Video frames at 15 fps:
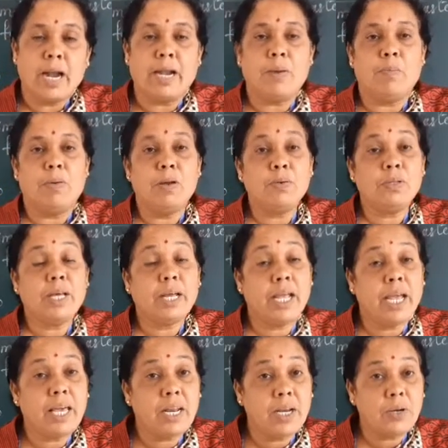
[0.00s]
and blow the
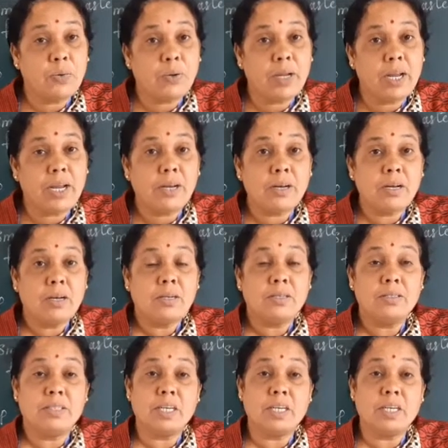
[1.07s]
air into it.